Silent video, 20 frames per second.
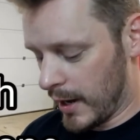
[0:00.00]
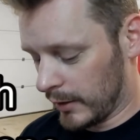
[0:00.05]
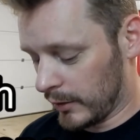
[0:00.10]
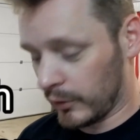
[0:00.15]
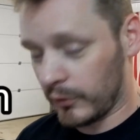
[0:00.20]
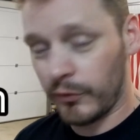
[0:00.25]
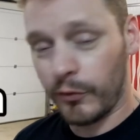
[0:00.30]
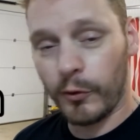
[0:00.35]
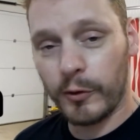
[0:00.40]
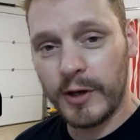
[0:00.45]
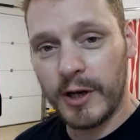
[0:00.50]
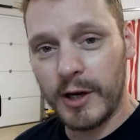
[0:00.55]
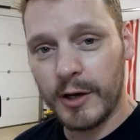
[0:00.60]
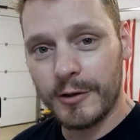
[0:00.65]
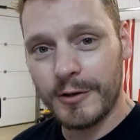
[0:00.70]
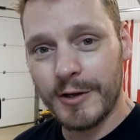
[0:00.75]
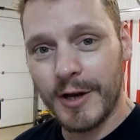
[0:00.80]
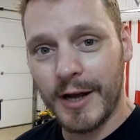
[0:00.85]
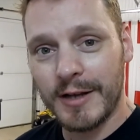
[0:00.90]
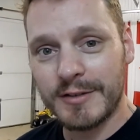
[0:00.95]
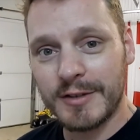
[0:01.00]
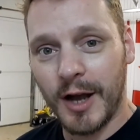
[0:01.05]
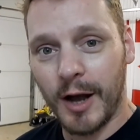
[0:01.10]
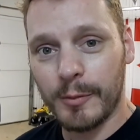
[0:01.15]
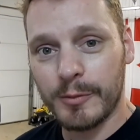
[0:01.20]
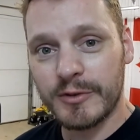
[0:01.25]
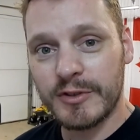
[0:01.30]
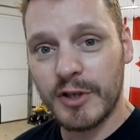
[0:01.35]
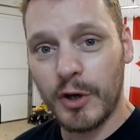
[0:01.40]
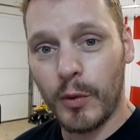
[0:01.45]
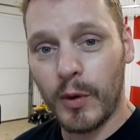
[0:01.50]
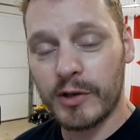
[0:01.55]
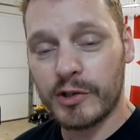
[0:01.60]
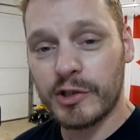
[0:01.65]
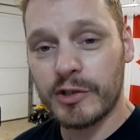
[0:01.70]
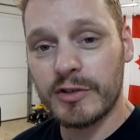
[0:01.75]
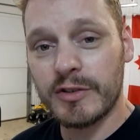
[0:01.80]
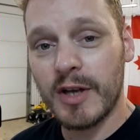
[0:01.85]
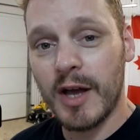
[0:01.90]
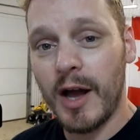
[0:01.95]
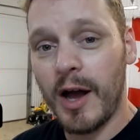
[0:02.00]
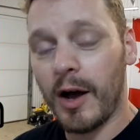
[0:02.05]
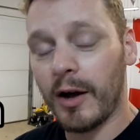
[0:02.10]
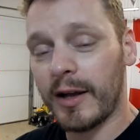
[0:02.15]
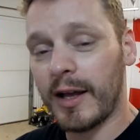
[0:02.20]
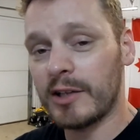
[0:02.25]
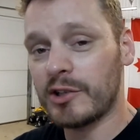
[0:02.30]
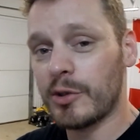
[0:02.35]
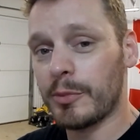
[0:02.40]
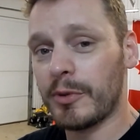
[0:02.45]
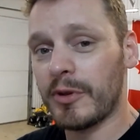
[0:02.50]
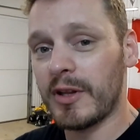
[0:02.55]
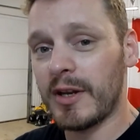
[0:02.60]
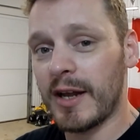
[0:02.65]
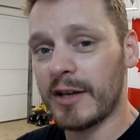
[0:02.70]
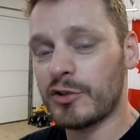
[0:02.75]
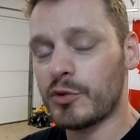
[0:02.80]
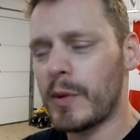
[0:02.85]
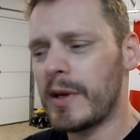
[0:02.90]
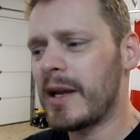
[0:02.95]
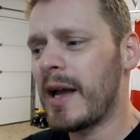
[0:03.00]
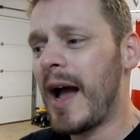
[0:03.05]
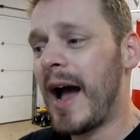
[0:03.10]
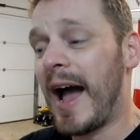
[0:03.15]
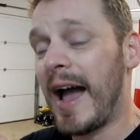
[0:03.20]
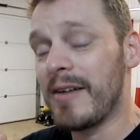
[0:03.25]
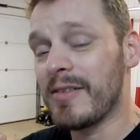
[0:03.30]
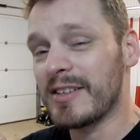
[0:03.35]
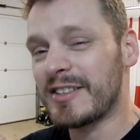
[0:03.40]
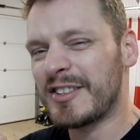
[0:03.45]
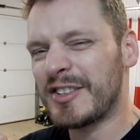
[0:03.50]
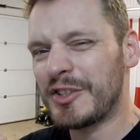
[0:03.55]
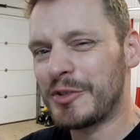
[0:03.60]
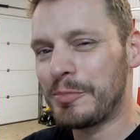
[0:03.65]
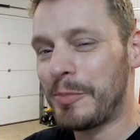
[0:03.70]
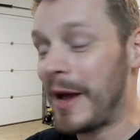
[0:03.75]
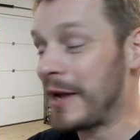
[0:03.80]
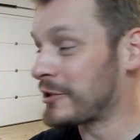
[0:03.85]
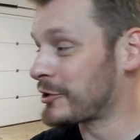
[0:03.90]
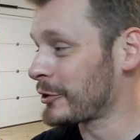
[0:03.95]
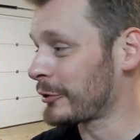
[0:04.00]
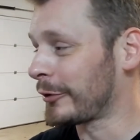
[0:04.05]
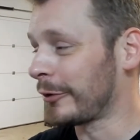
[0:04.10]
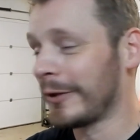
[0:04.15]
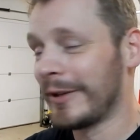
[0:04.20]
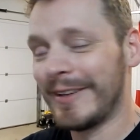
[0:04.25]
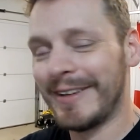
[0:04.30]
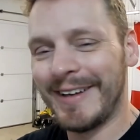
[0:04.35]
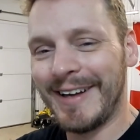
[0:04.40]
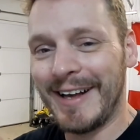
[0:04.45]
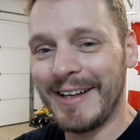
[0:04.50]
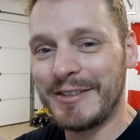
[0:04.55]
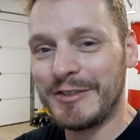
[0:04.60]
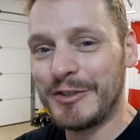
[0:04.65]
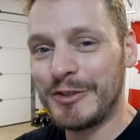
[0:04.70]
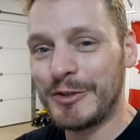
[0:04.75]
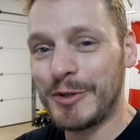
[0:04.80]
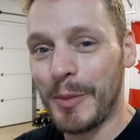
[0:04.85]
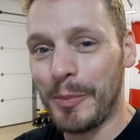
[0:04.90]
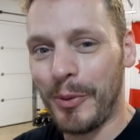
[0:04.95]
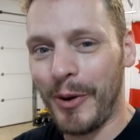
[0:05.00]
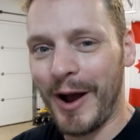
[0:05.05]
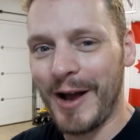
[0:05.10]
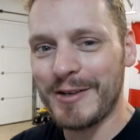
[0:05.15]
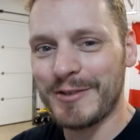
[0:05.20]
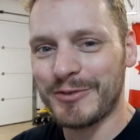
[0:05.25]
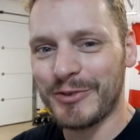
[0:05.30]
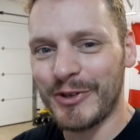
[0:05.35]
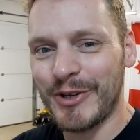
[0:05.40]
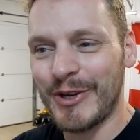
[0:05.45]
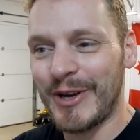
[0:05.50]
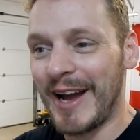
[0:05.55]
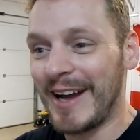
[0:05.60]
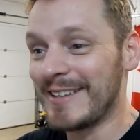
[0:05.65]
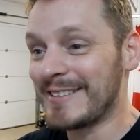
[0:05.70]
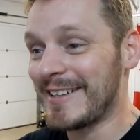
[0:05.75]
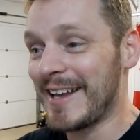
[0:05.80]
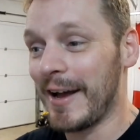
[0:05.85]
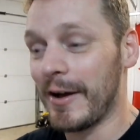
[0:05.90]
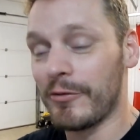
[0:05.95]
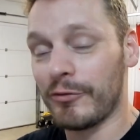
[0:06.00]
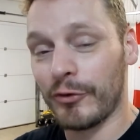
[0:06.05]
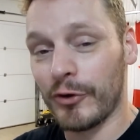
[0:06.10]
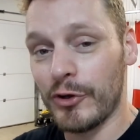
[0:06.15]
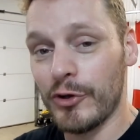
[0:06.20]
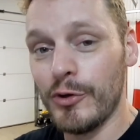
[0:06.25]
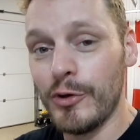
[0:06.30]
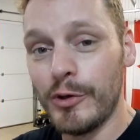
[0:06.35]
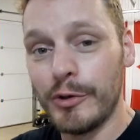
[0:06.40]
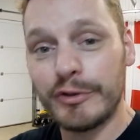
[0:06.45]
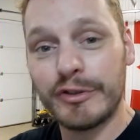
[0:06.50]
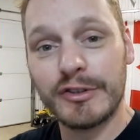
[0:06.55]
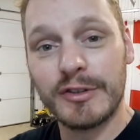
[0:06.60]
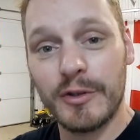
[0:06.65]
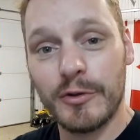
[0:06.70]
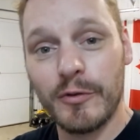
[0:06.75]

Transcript: I look forward to hearing your guys' comments and questions. I'll catch up with you next week. I have a special a surprise for you guys. For you,